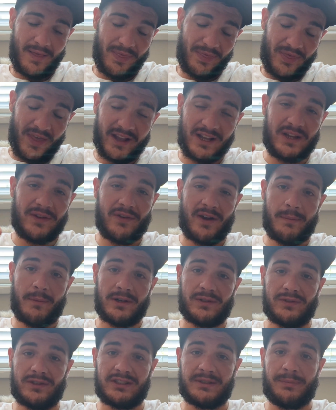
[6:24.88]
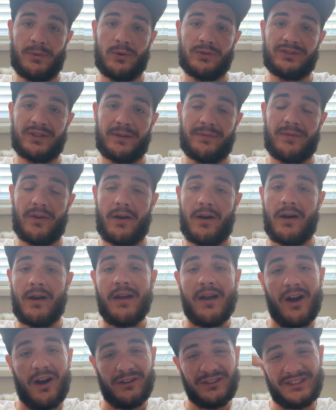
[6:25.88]
Thank you very much for the support so far.
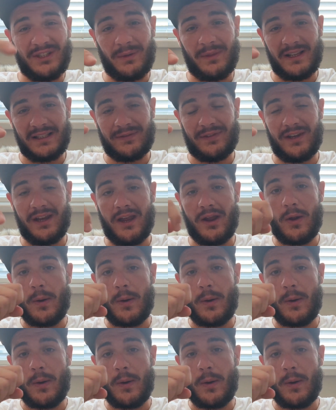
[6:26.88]
I'll see you in the next video.